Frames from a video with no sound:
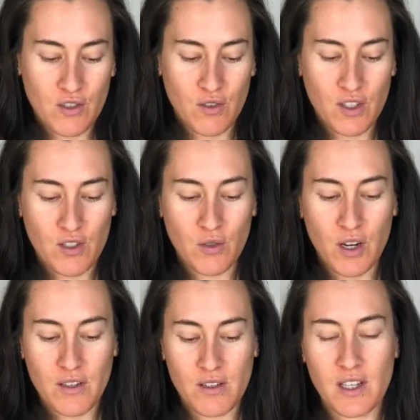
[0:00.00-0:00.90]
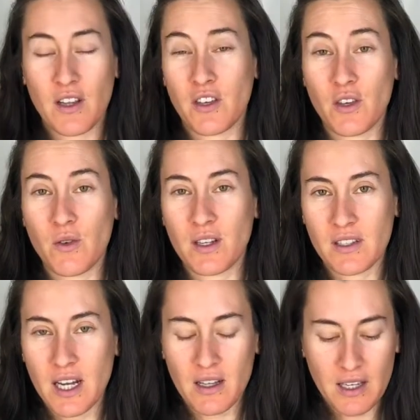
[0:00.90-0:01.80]
so these 2 cards are telling you
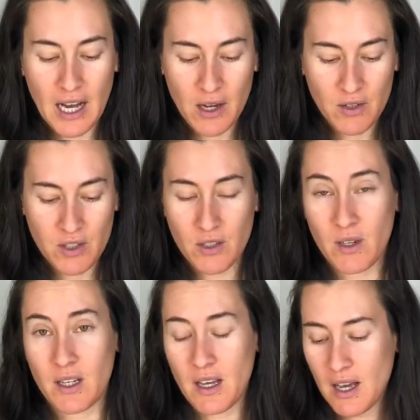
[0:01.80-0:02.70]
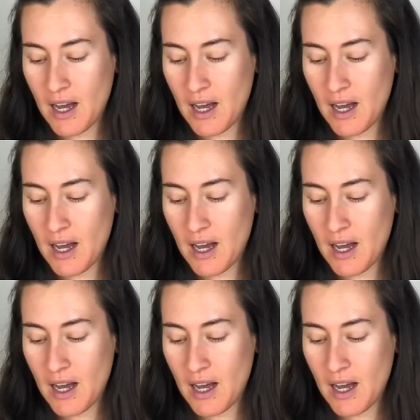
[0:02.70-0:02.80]
exactly how to do it.